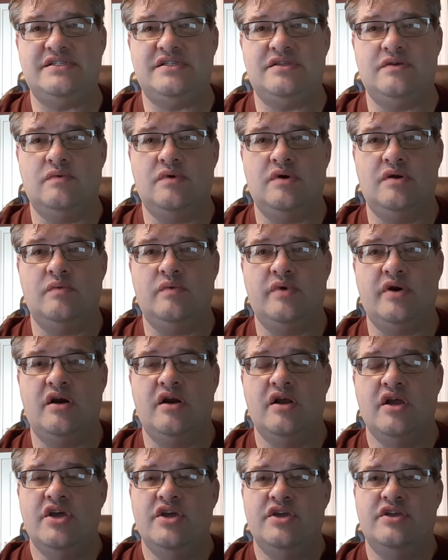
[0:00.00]
the one where
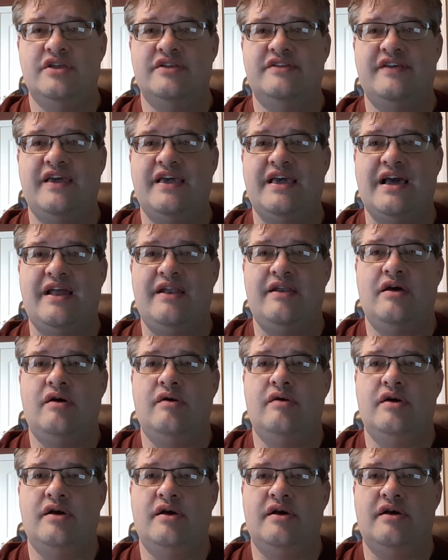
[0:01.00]
you take
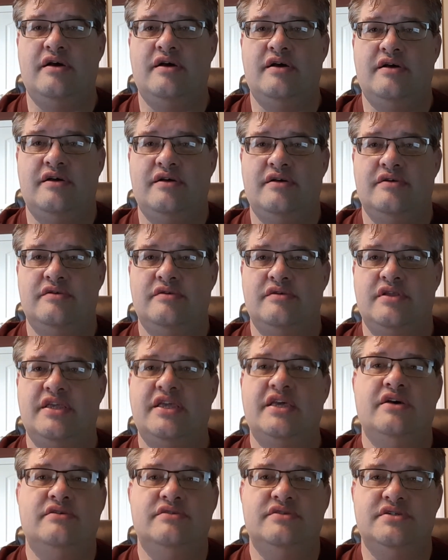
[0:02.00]
on
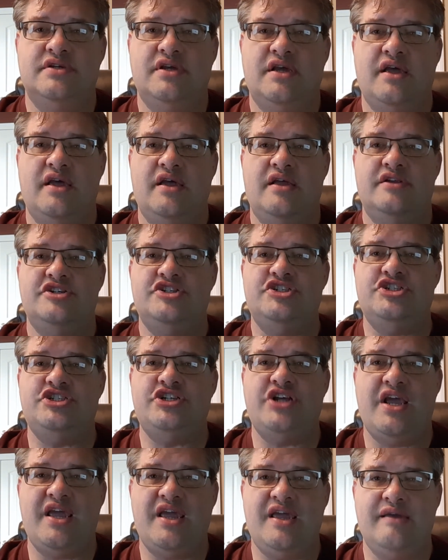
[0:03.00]
guilt and
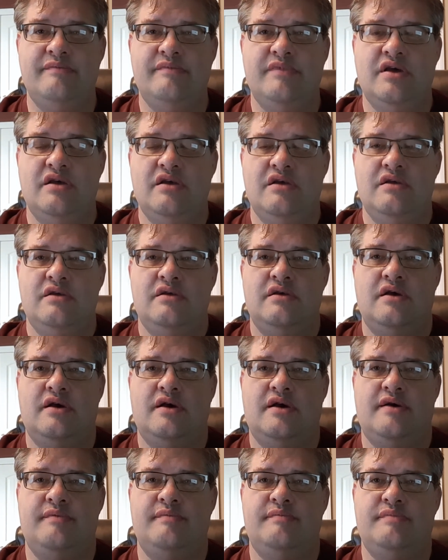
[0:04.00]
shame
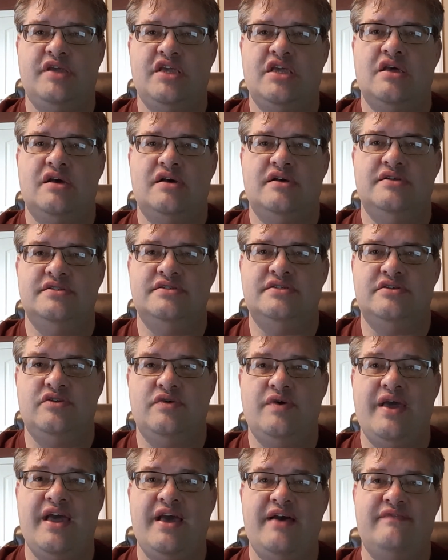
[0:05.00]
because
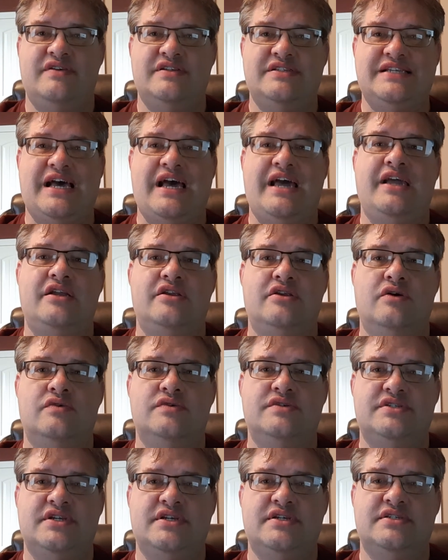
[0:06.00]
you have a
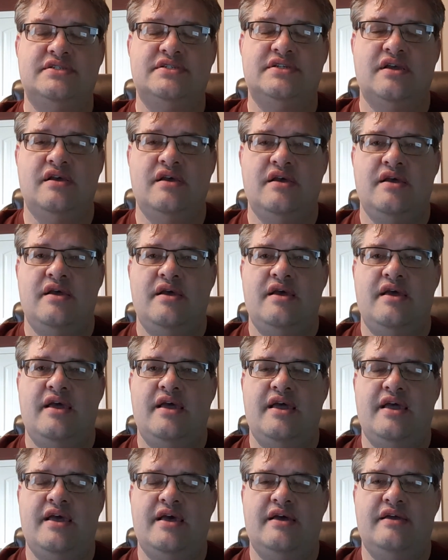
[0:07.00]
diagnosis,
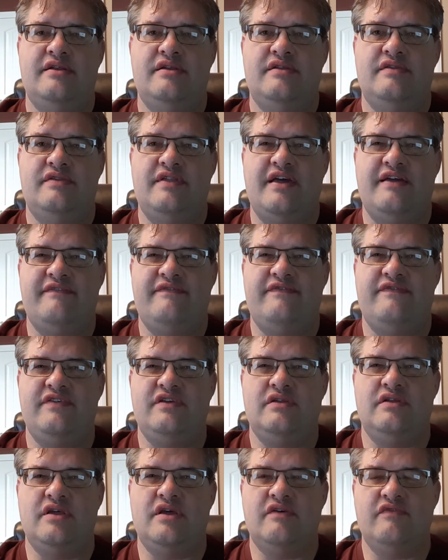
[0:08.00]
and that
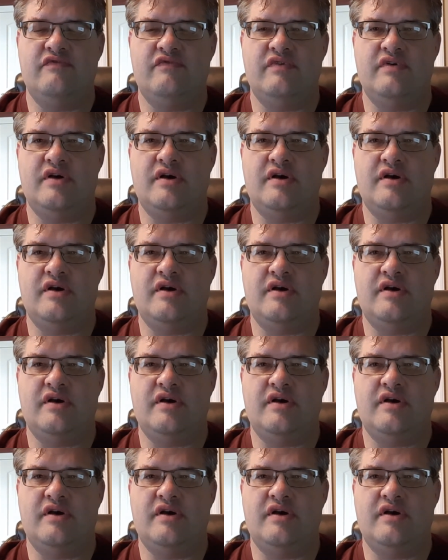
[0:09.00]
feeling of